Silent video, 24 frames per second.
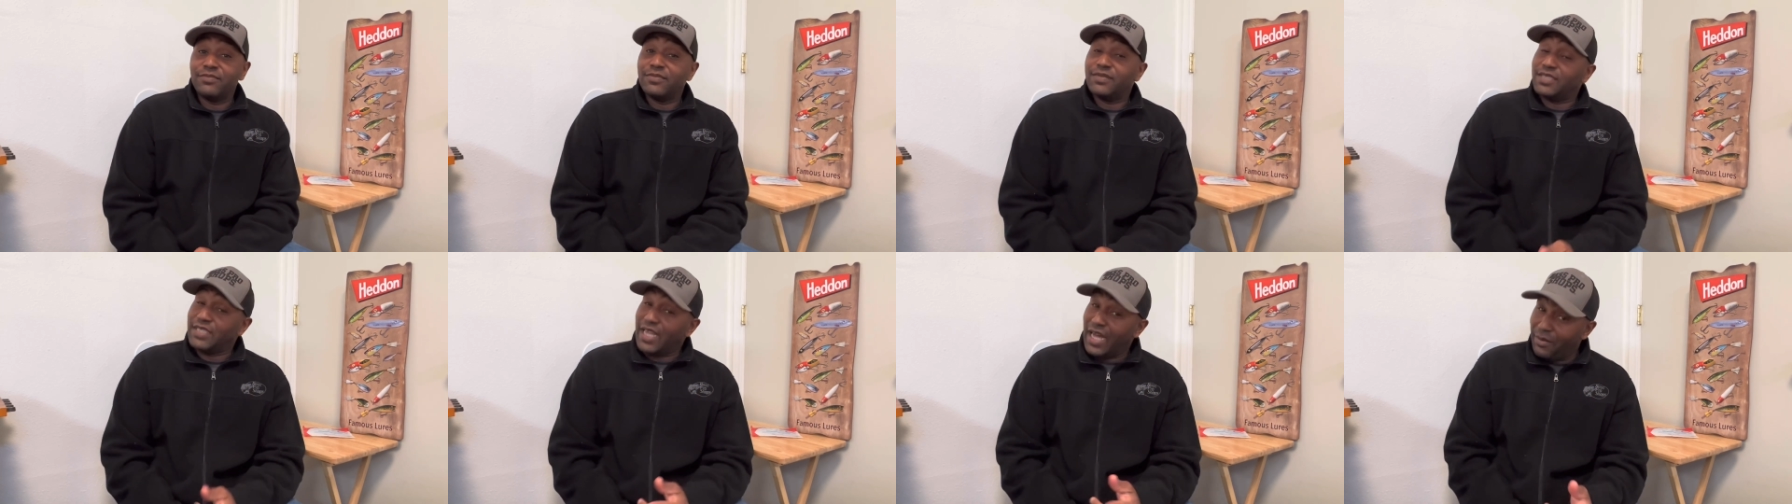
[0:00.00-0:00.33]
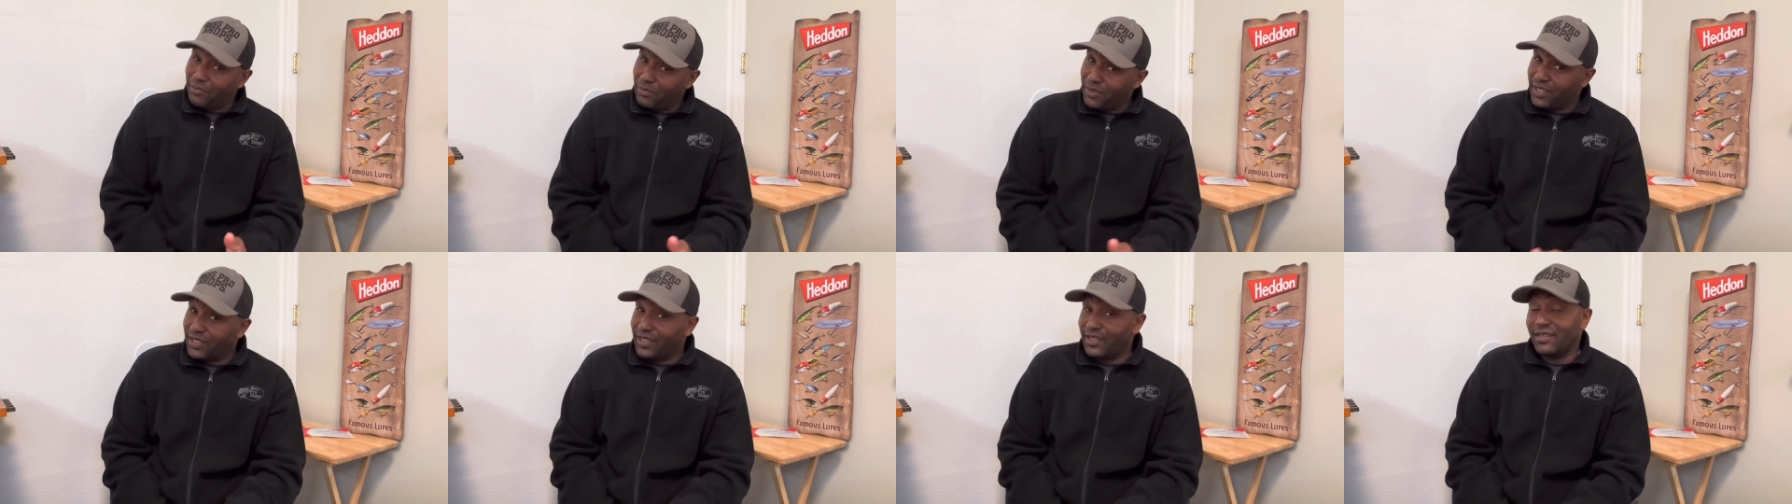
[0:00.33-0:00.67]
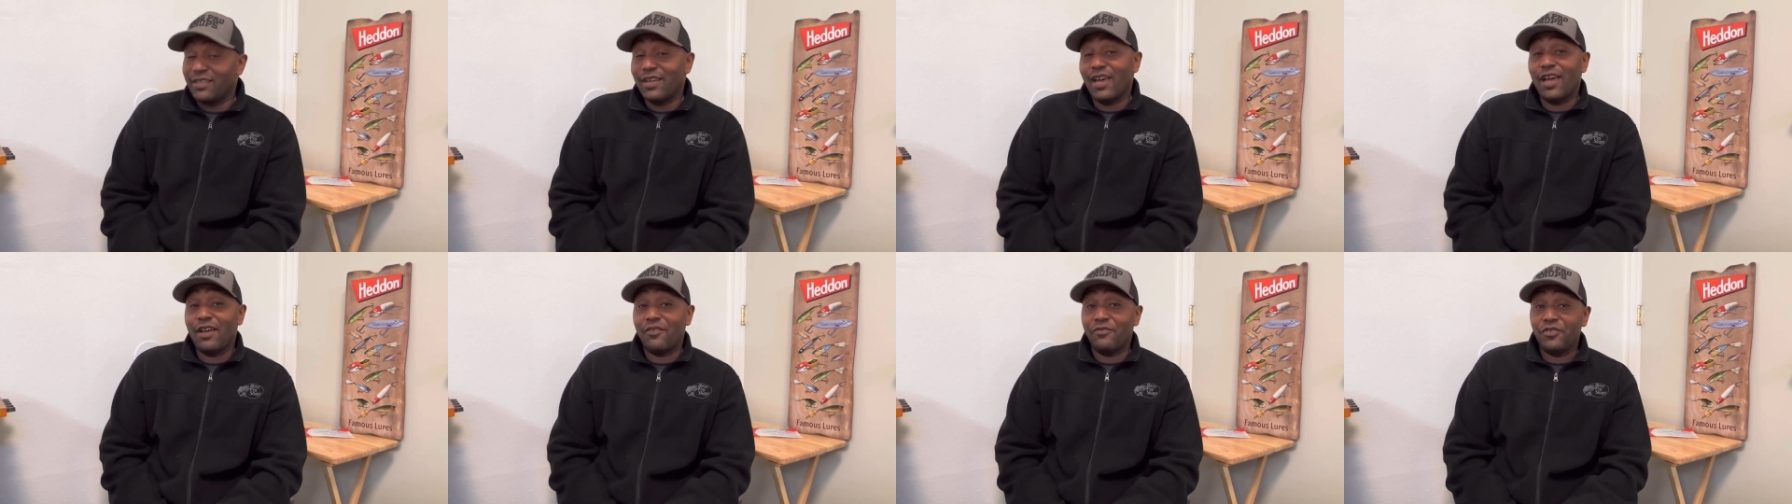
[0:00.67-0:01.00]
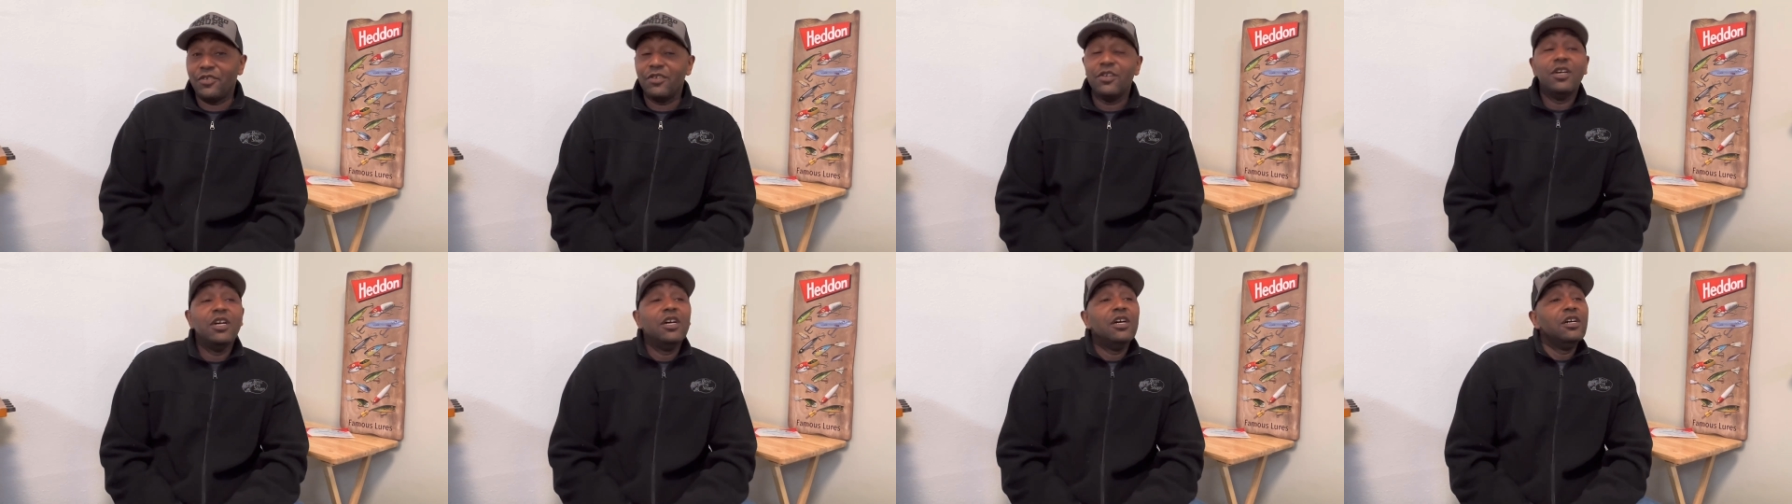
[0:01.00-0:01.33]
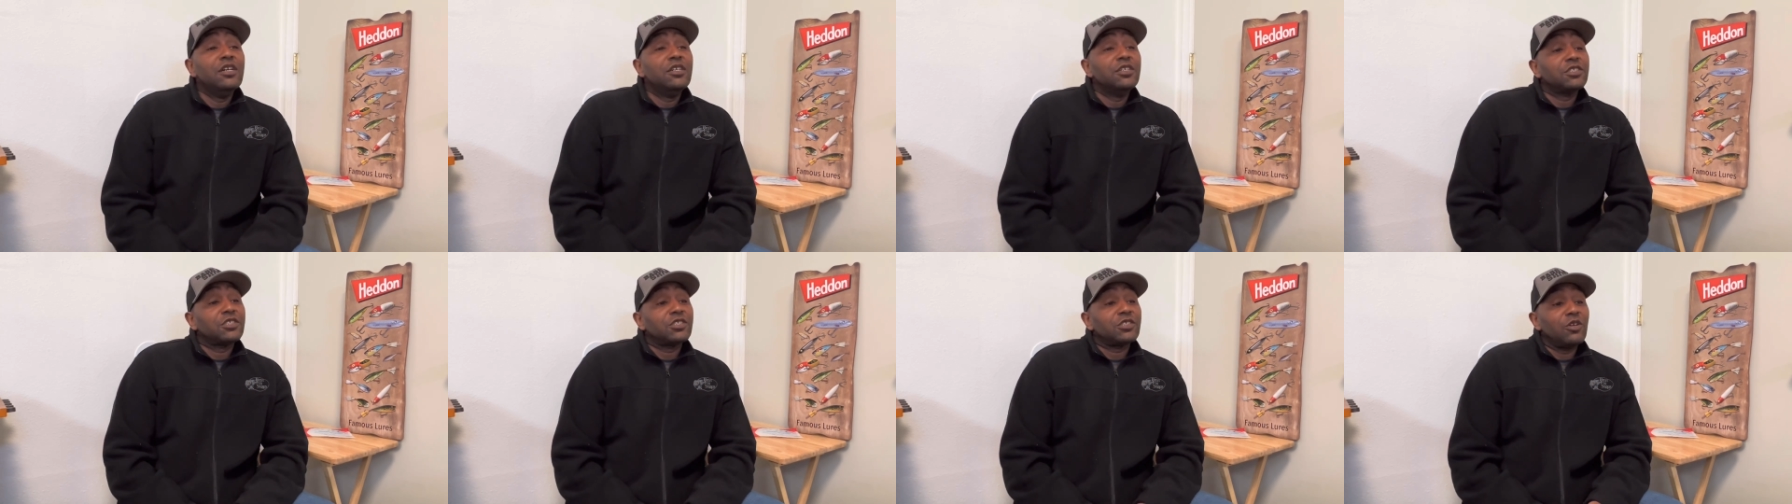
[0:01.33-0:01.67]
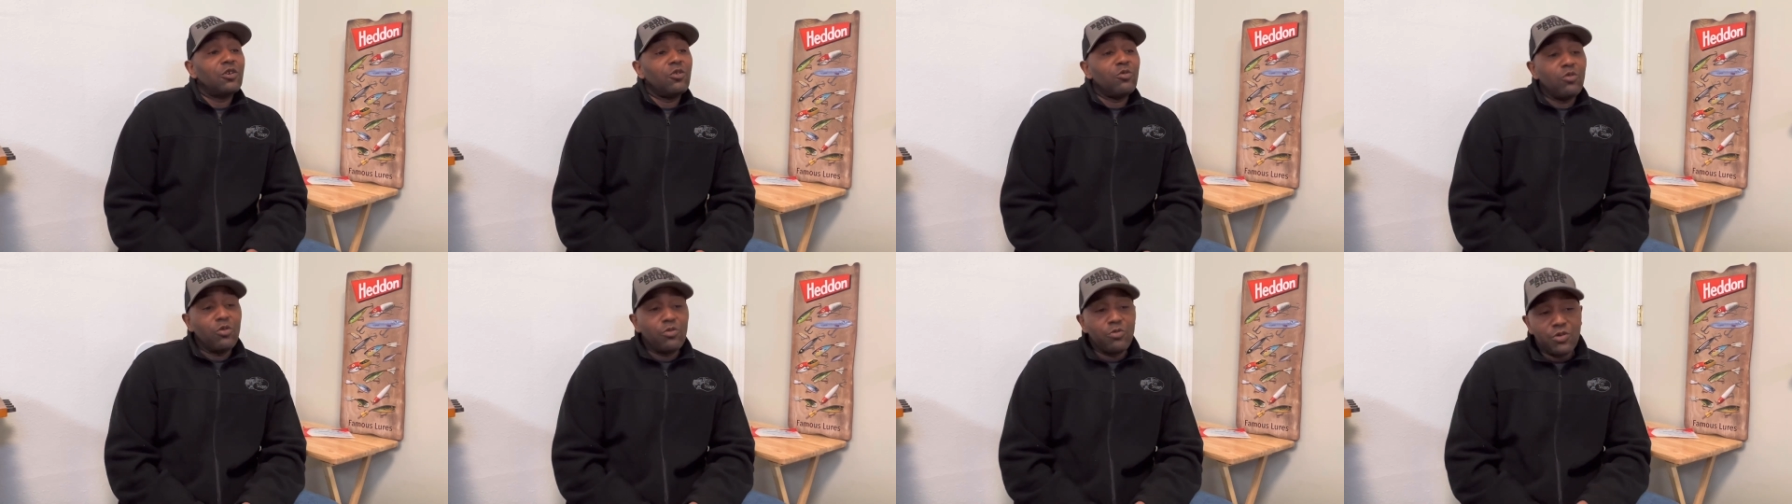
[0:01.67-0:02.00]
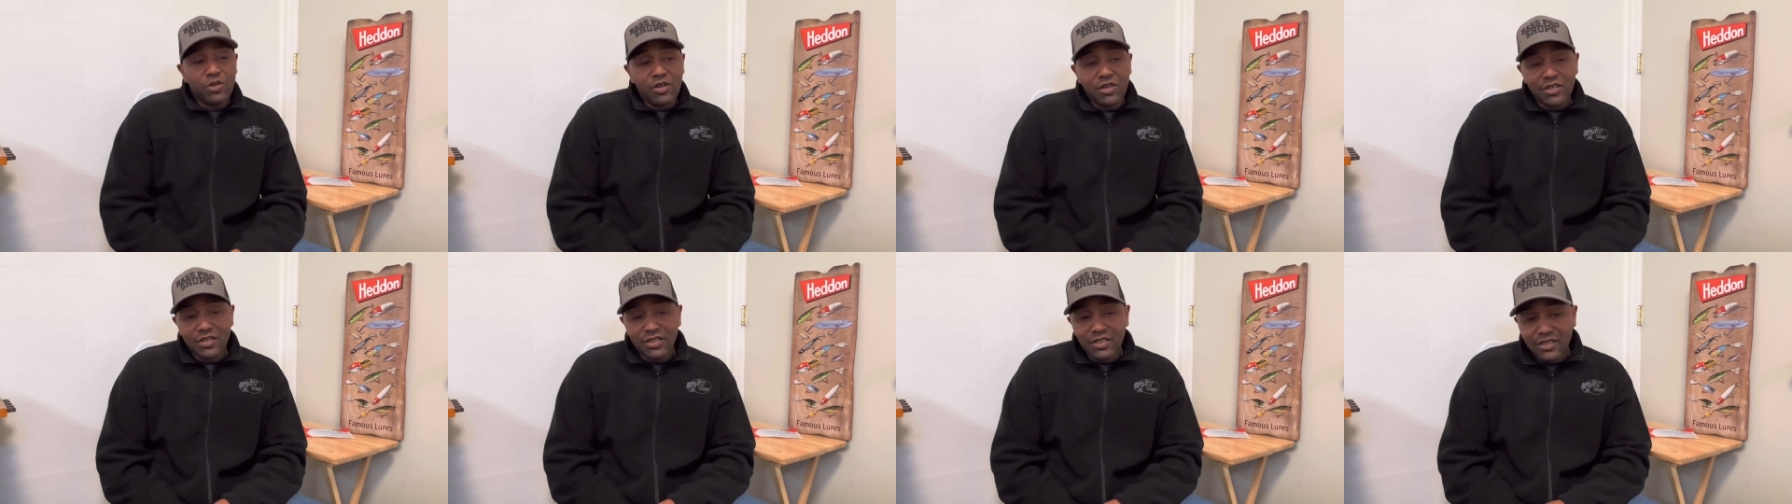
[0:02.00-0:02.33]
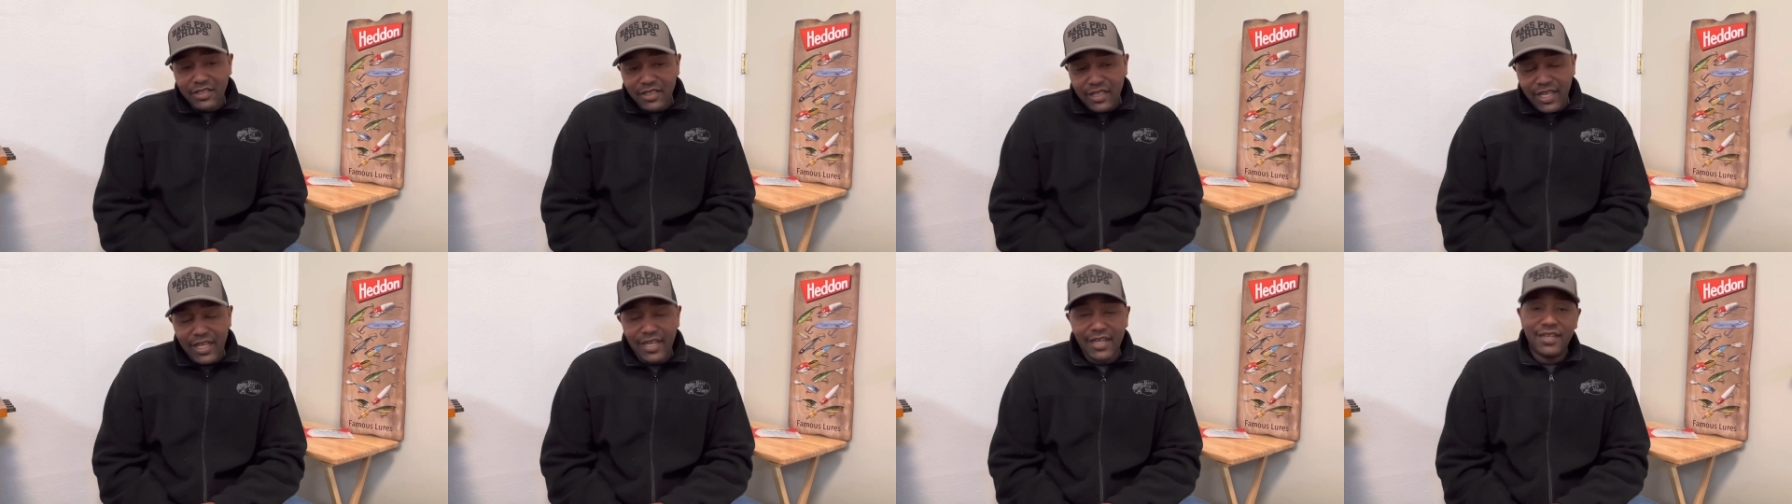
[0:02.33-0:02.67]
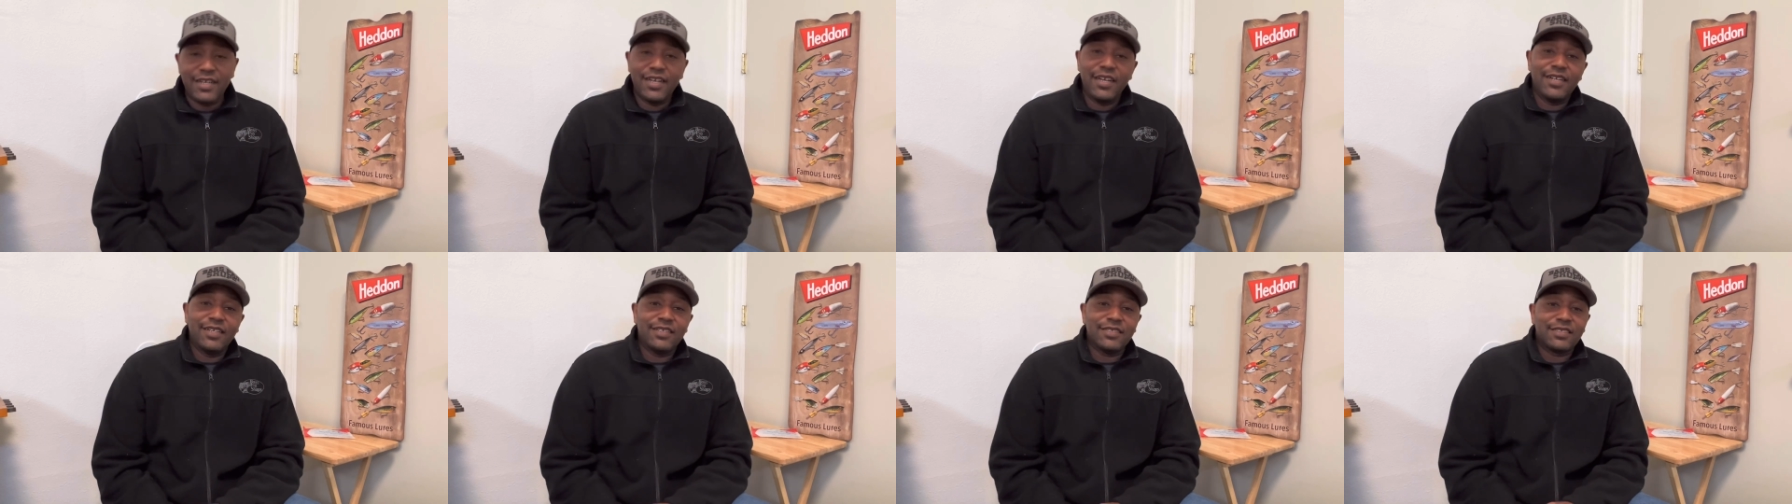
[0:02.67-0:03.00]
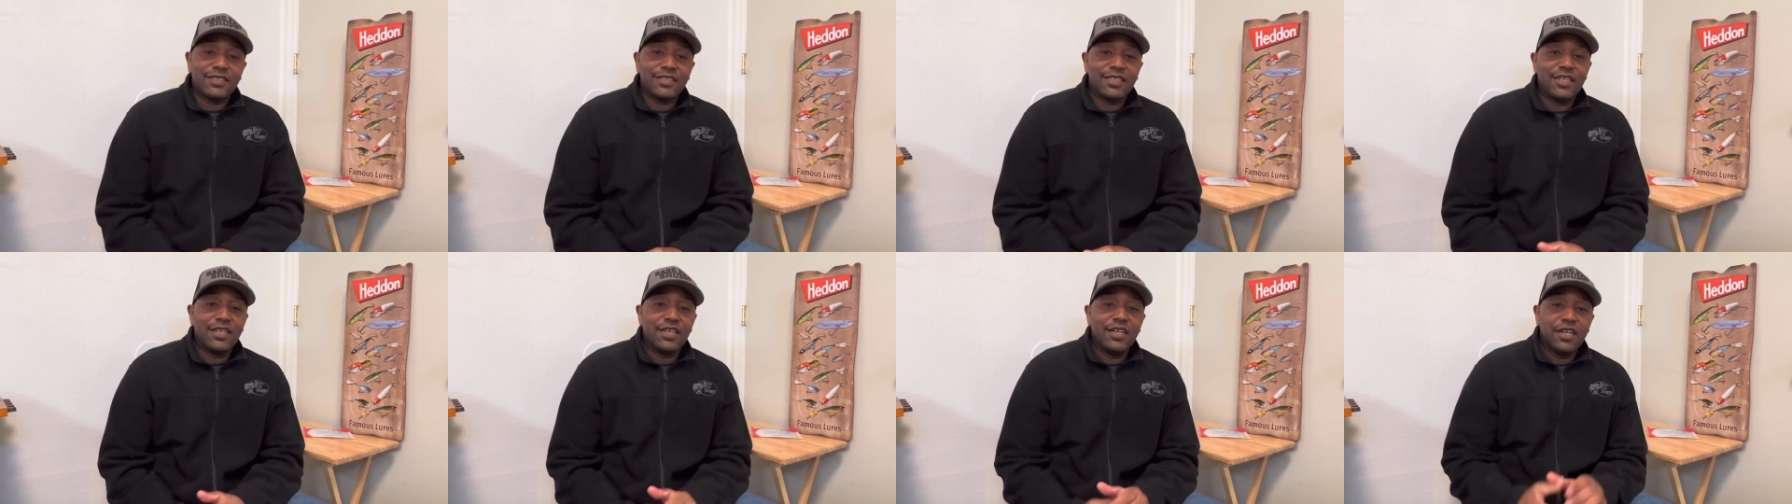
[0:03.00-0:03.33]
Not many, have you? So what we're going to look at it as,